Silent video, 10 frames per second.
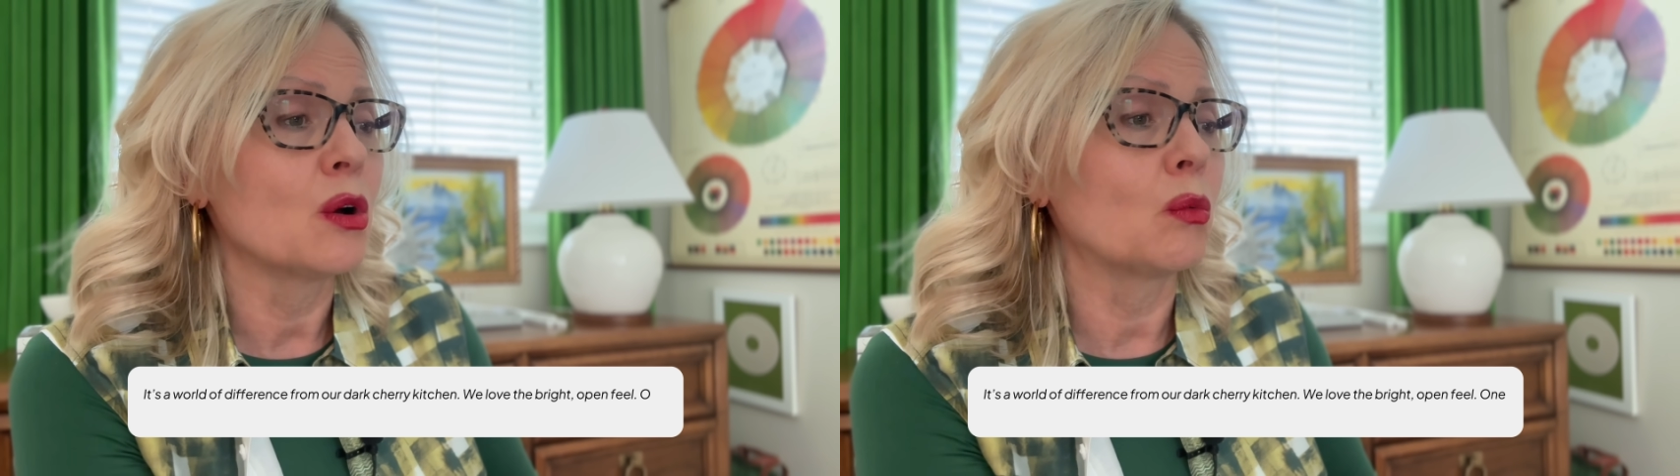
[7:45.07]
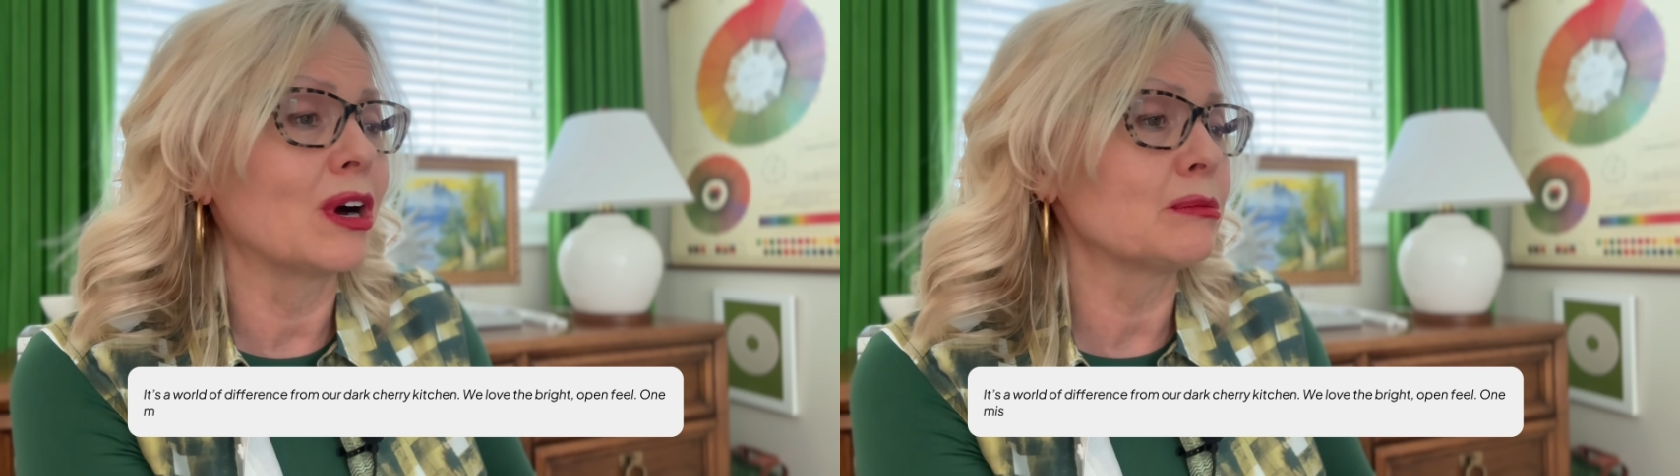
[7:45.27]

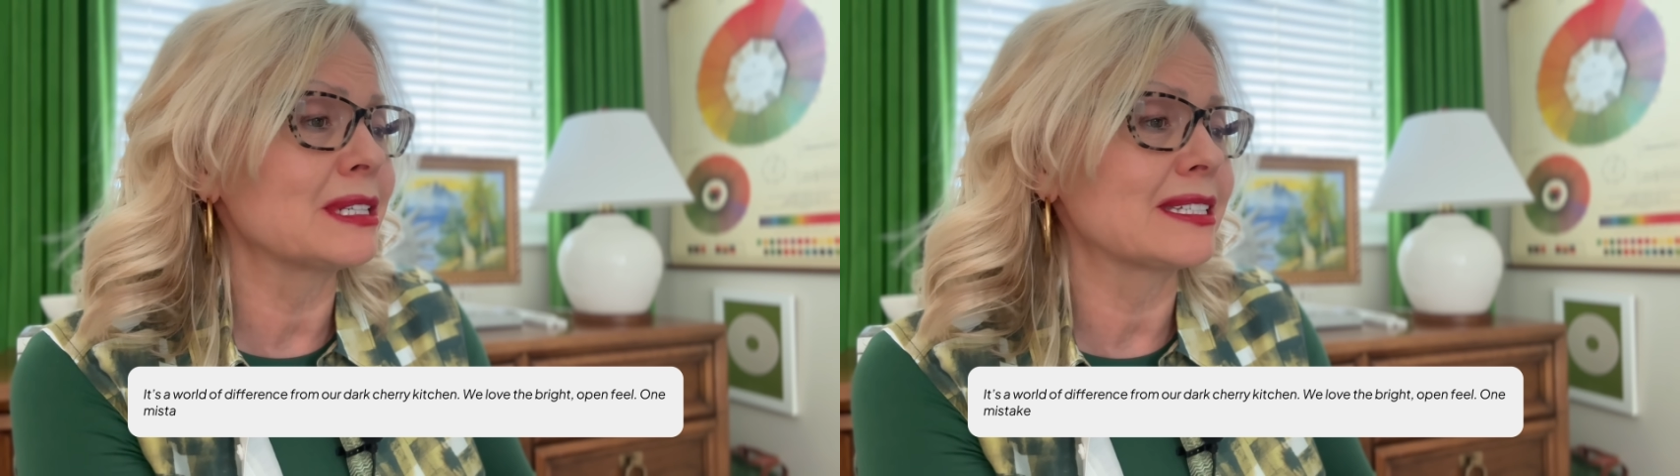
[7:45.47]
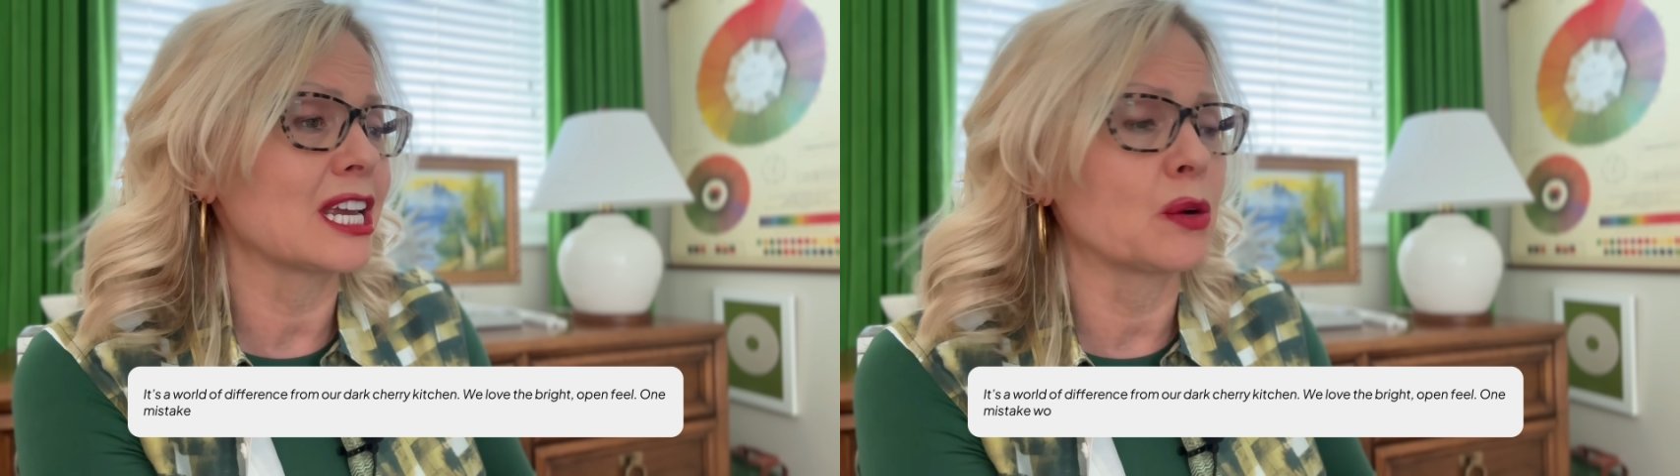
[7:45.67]
One
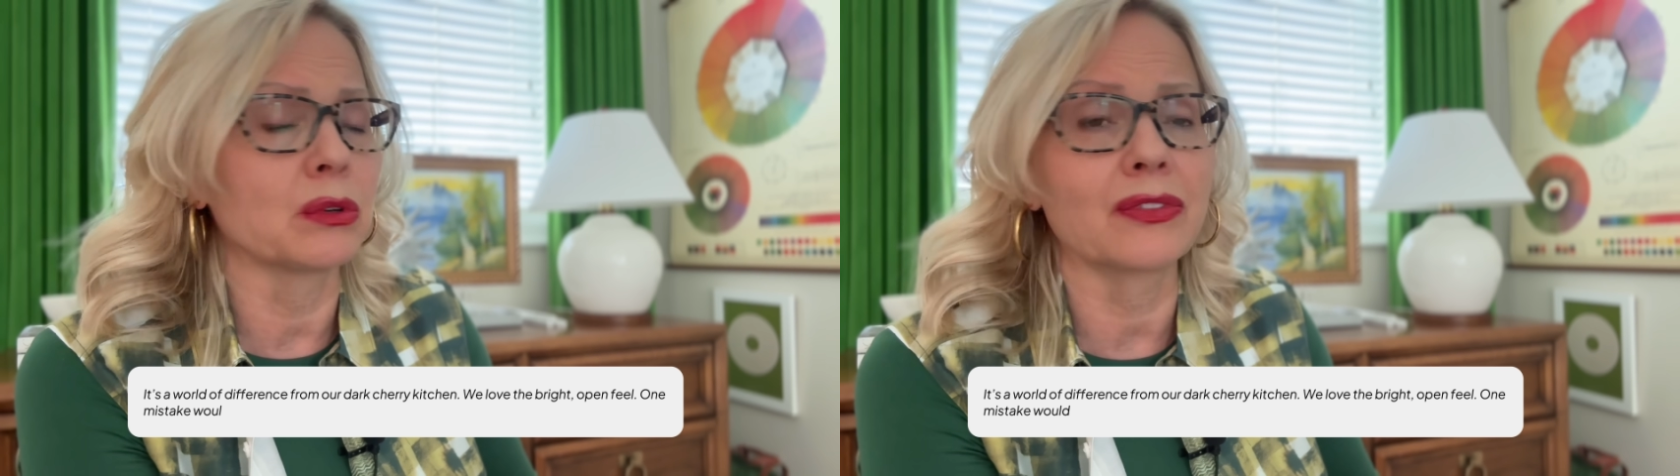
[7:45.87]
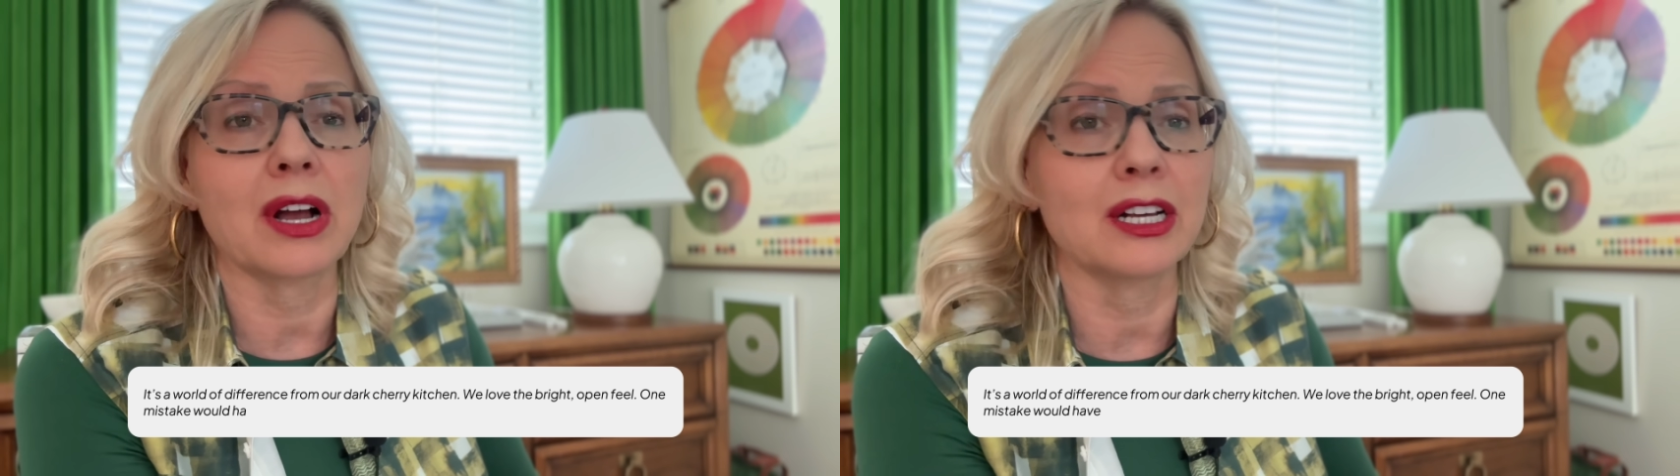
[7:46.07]
mistake would
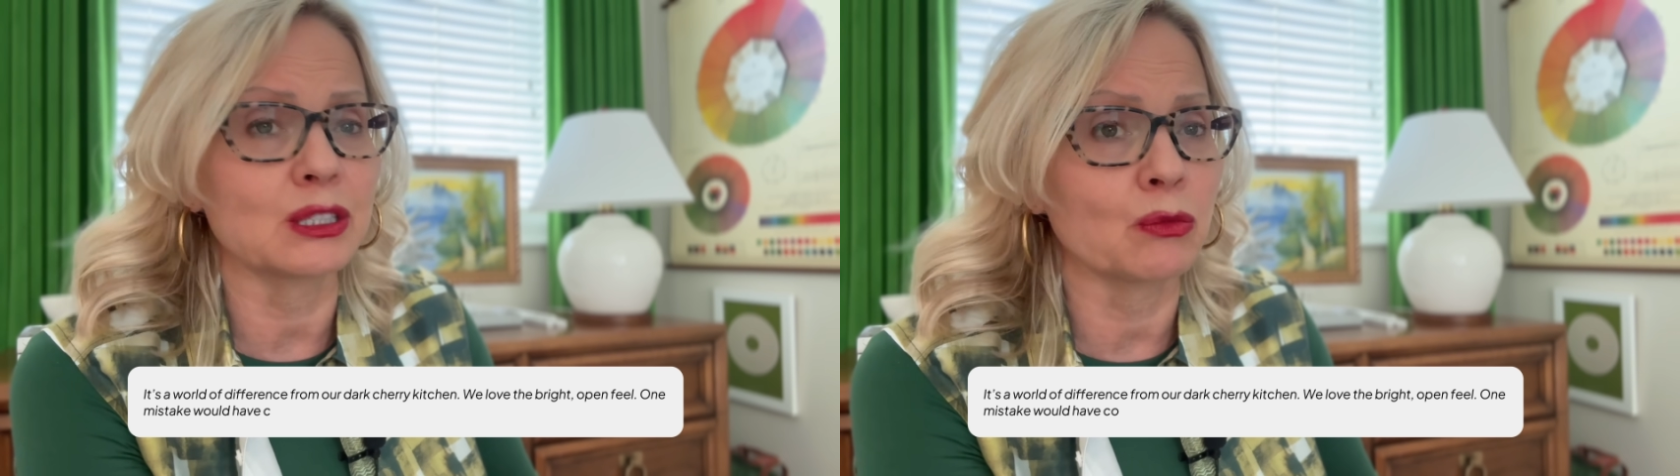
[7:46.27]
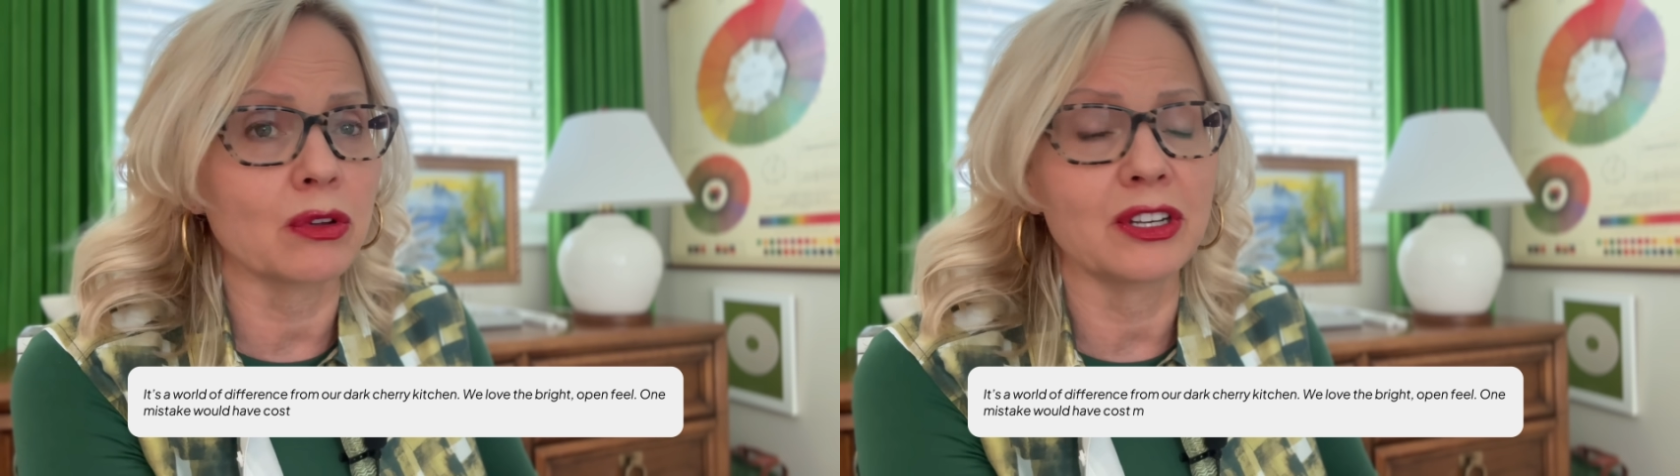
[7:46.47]
have
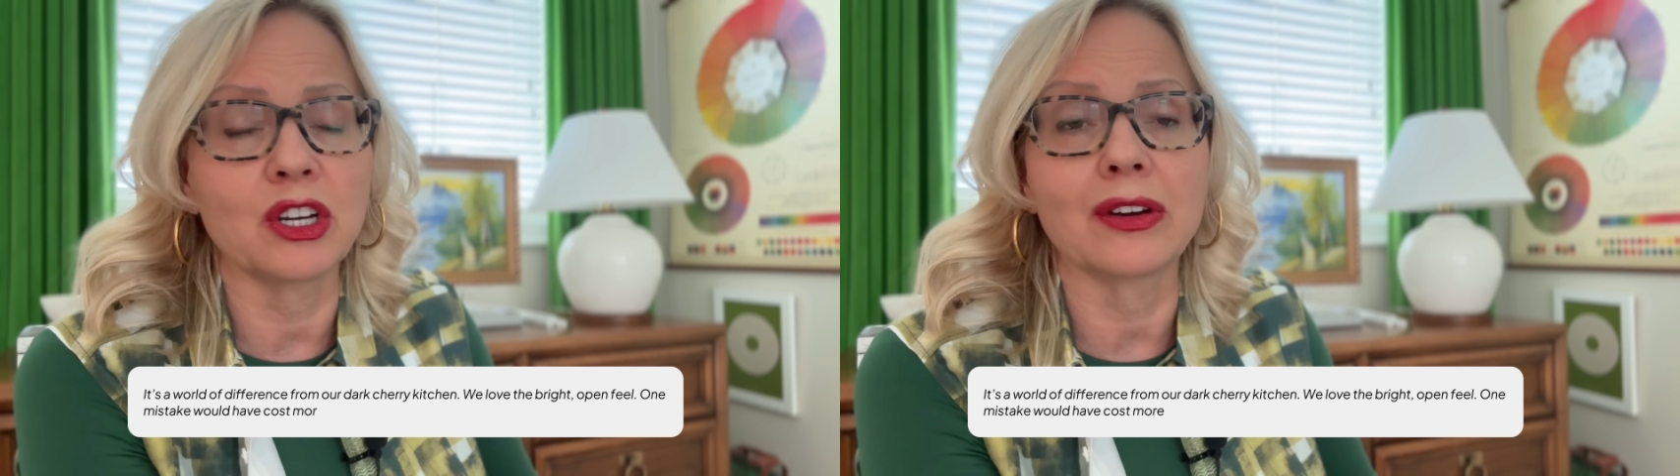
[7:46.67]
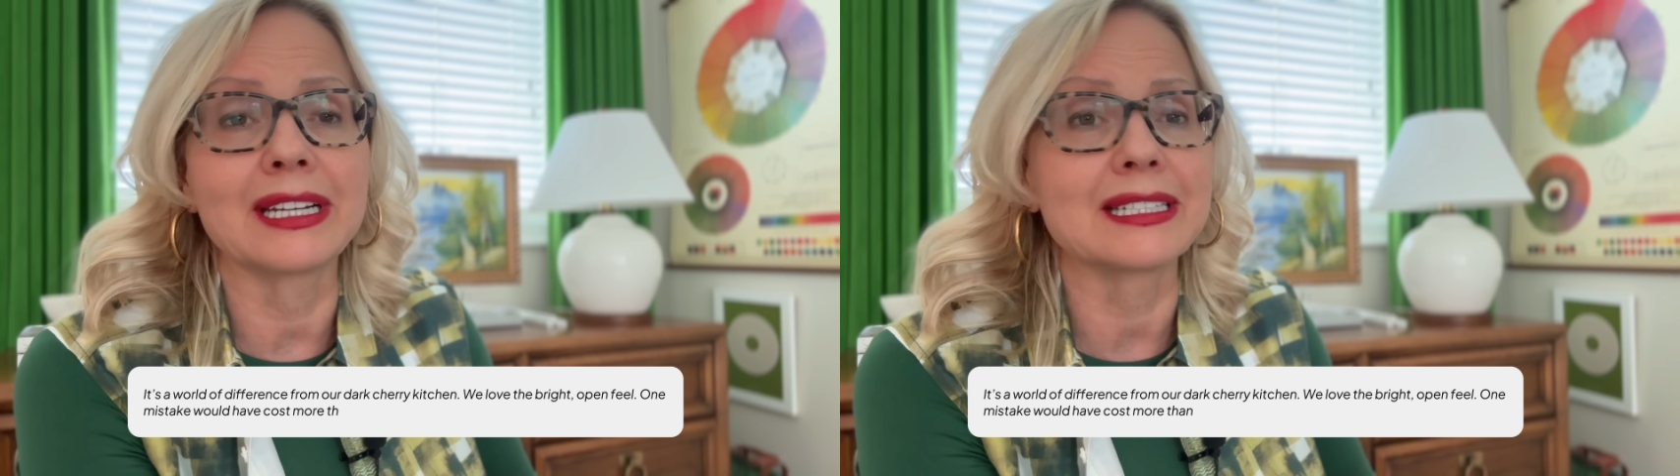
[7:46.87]
cost more than
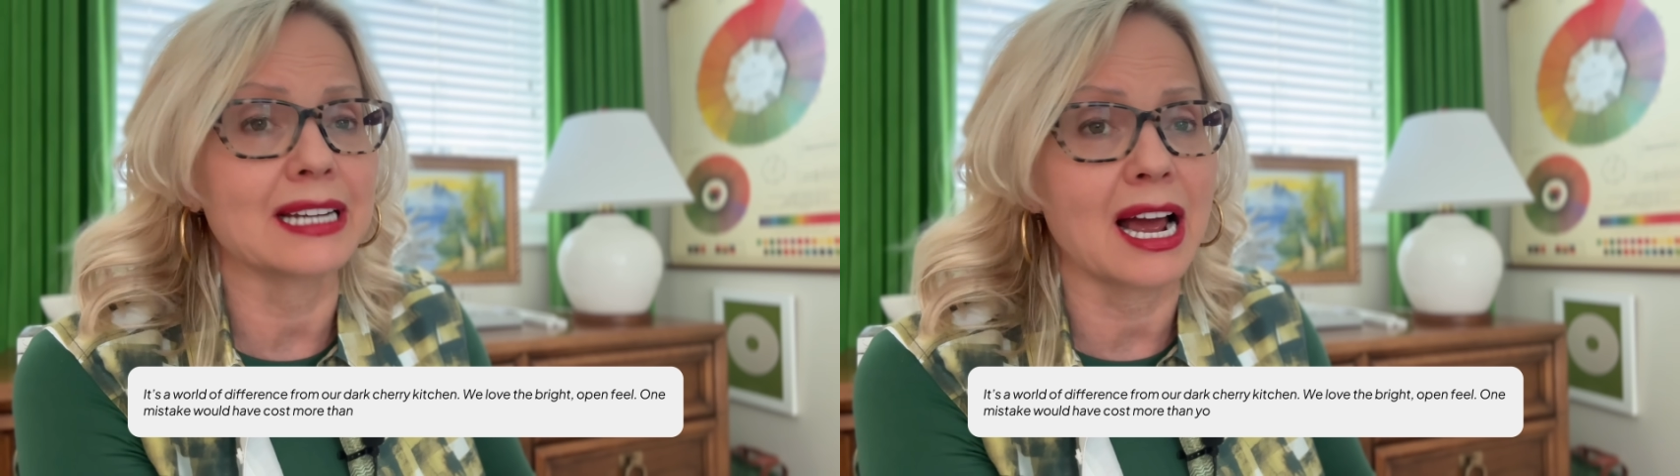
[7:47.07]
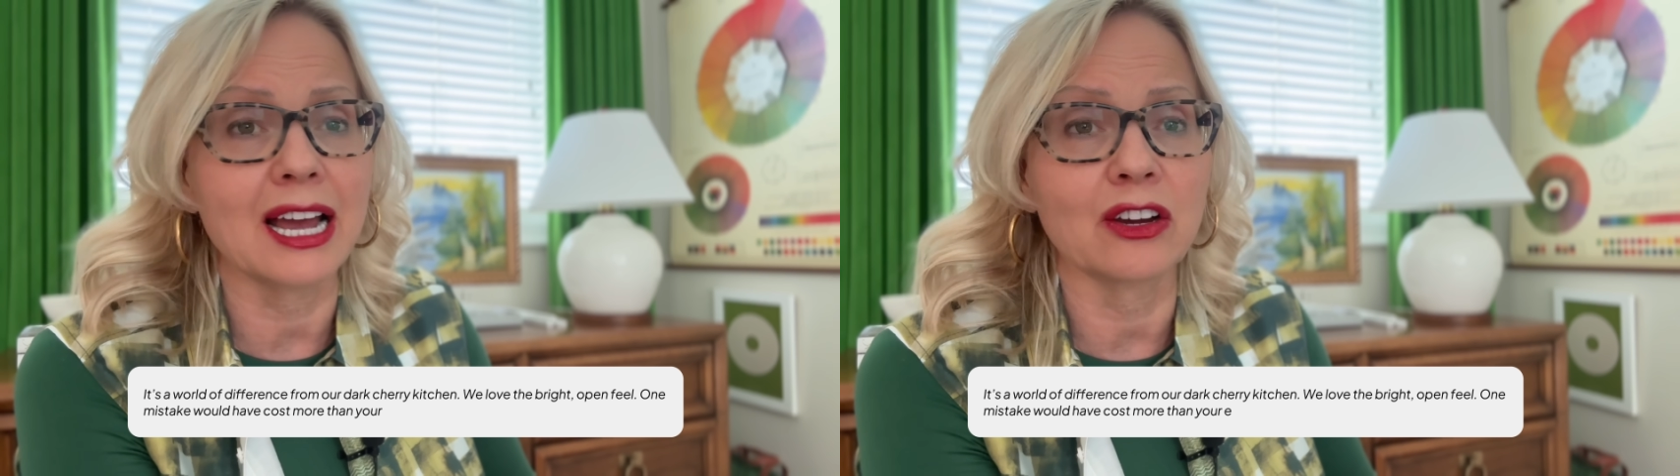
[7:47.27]
your
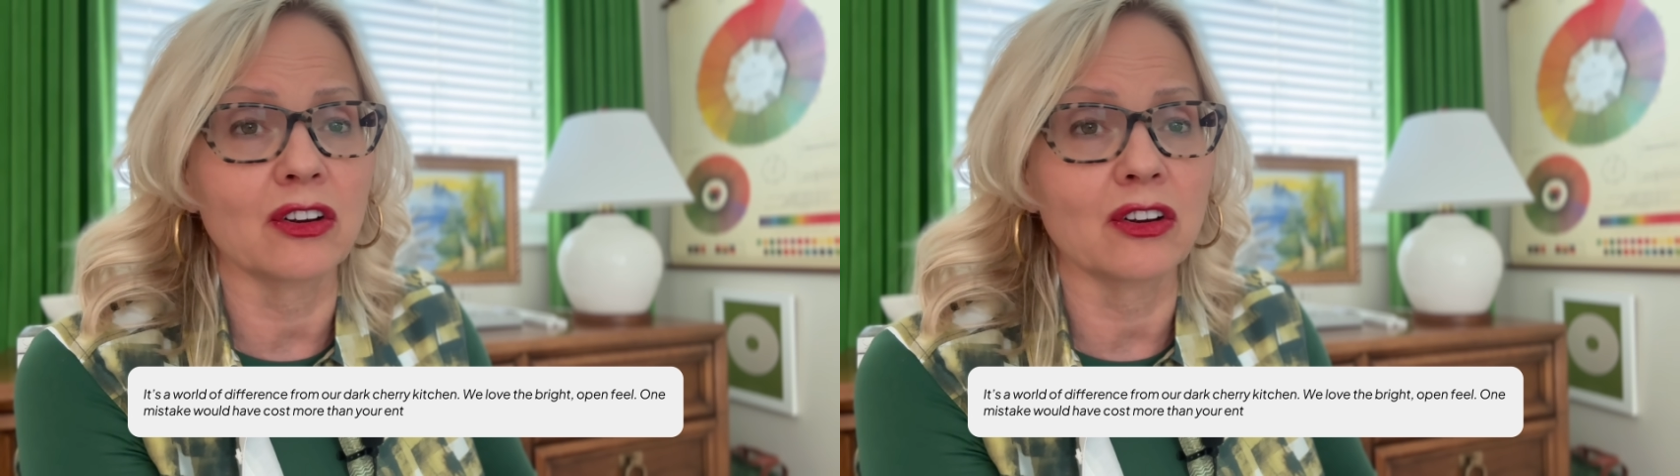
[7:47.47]
entire